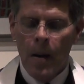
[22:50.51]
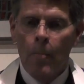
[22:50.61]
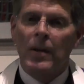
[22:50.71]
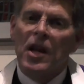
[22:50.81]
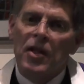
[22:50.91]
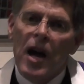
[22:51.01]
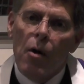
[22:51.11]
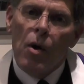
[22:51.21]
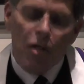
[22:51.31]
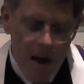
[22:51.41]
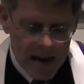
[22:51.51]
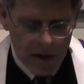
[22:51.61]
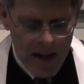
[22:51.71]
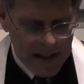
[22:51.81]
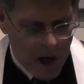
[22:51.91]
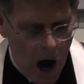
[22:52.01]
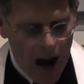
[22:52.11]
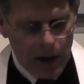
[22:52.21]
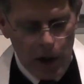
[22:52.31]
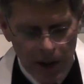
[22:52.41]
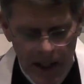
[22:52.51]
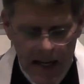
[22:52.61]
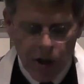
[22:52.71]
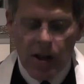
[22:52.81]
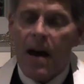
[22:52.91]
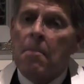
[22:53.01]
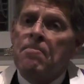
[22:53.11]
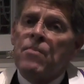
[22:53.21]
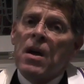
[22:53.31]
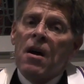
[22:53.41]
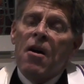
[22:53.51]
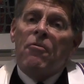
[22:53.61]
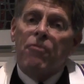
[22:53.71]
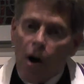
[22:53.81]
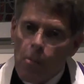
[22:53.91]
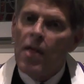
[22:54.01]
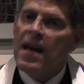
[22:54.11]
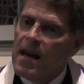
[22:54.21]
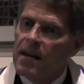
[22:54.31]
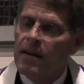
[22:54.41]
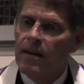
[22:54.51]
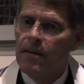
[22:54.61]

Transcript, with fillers: but that there were things that God could teach them from within.